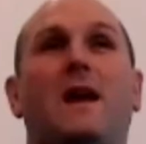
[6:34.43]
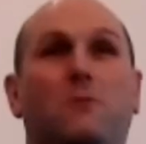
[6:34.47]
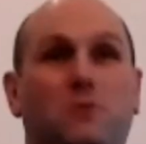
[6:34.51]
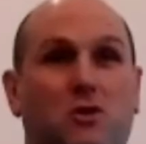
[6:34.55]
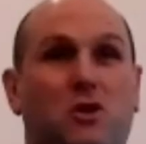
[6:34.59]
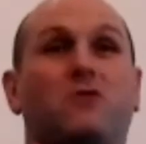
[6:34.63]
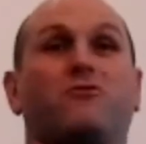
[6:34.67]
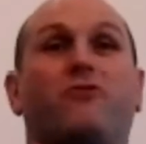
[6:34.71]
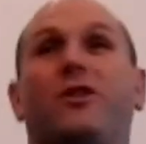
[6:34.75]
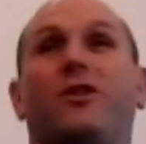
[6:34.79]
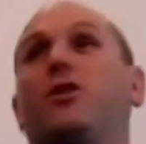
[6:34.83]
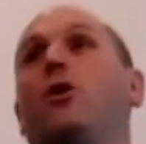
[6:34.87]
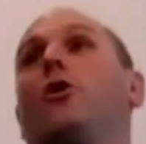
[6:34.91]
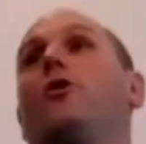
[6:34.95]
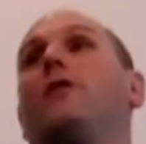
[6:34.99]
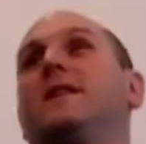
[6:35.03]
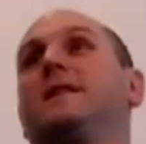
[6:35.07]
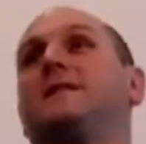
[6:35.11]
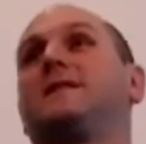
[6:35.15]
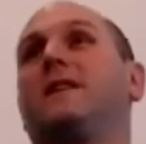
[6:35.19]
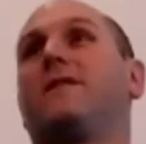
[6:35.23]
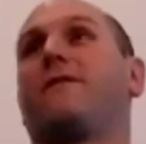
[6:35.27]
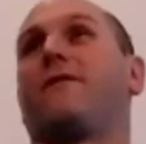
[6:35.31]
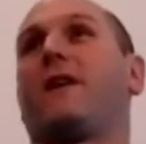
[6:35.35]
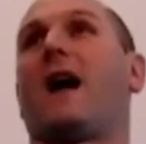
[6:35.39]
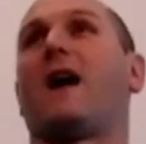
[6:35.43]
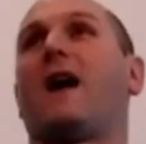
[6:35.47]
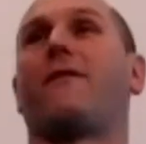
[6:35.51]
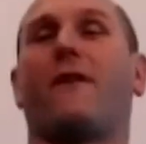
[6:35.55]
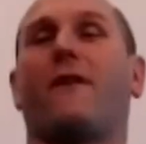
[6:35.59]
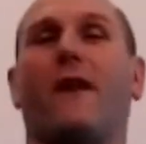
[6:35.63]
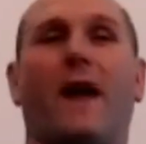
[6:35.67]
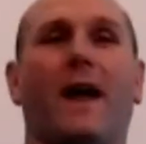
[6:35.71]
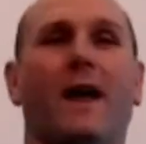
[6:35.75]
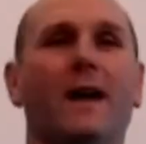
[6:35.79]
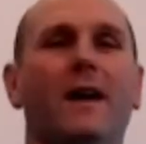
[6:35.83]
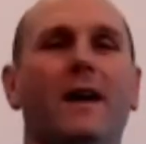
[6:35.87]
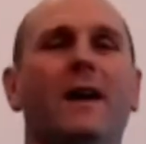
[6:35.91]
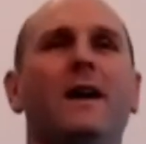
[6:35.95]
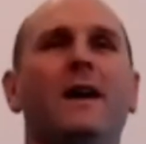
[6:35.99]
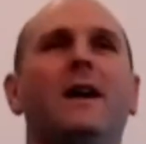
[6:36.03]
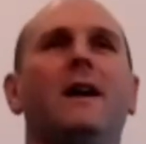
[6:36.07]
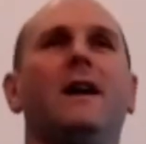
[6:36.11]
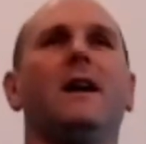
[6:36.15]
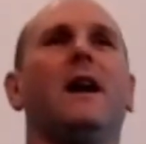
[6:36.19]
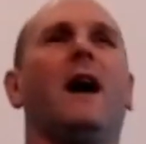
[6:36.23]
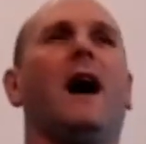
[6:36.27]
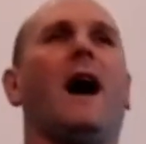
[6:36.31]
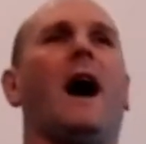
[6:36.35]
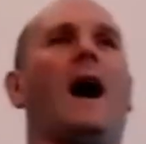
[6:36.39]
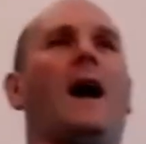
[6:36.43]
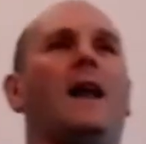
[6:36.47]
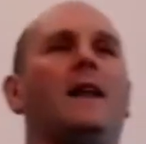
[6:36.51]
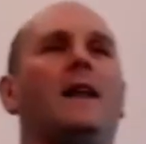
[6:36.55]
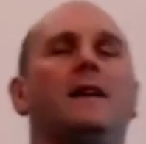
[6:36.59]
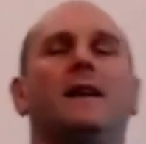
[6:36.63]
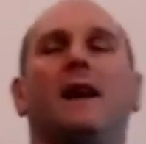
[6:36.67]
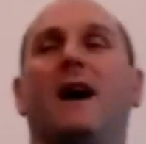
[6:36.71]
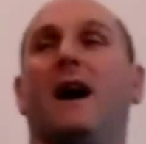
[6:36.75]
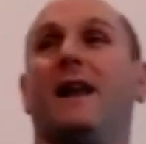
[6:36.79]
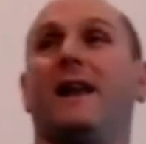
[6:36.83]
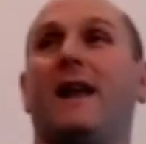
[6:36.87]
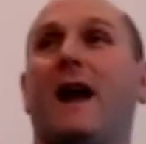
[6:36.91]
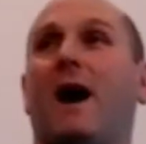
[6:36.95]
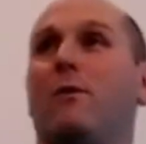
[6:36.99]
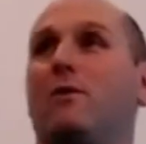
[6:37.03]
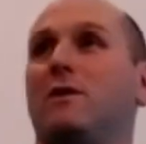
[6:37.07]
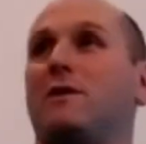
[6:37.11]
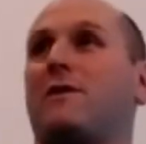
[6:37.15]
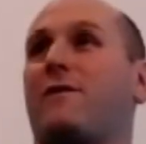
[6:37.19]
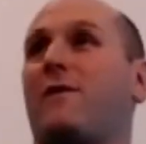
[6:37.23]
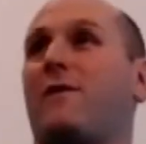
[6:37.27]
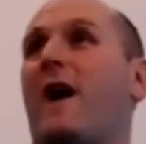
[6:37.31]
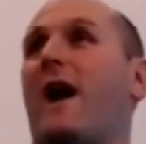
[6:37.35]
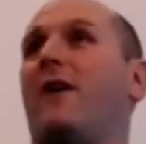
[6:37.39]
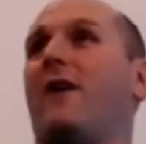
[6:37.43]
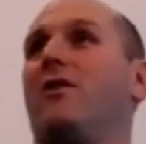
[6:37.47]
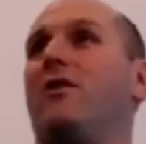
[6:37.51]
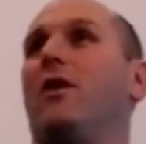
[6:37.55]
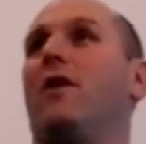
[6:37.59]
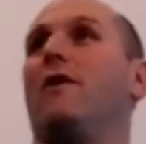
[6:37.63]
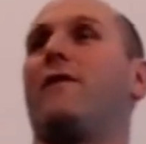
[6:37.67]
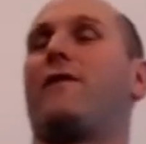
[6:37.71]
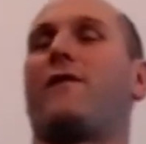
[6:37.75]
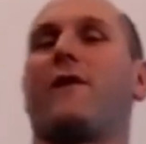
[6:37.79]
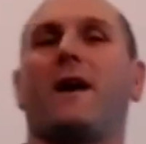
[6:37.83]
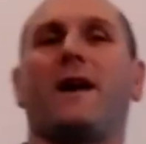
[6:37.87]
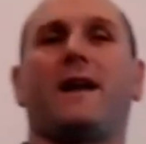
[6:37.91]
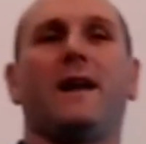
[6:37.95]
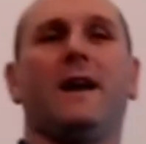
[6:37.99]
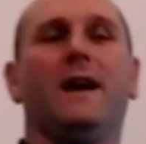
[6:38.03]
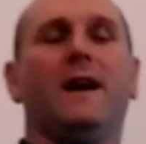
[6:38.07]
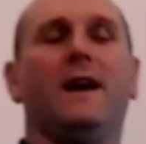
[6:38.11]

It was just redundancy for that fella. and that was fair enough.